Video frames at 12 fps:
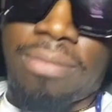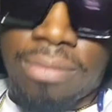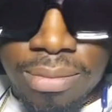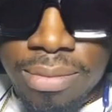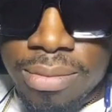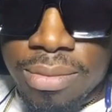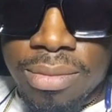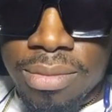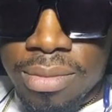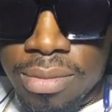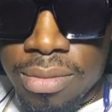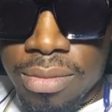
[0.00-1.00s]

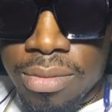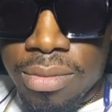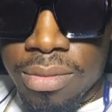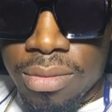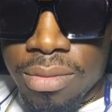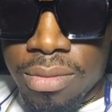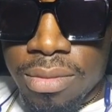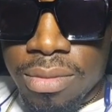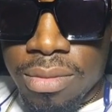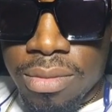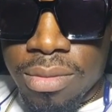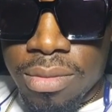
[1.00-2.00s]

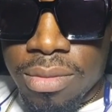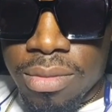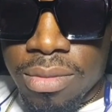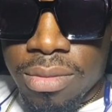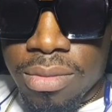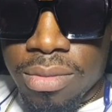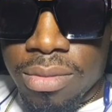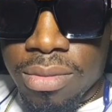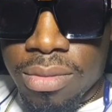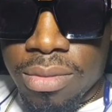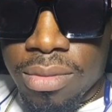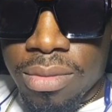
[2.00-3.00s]

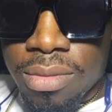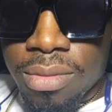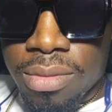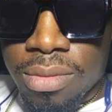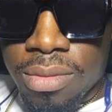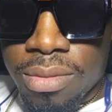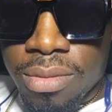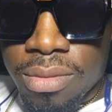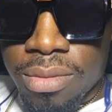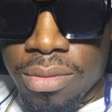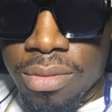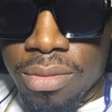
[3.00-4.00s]

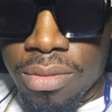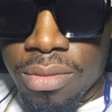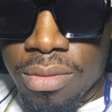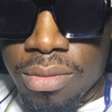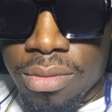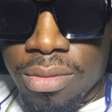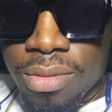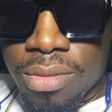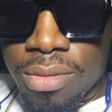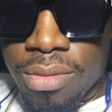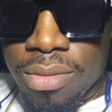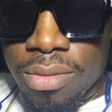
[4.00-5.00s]

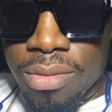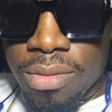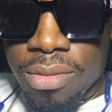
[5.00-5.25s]
Nobody speaks.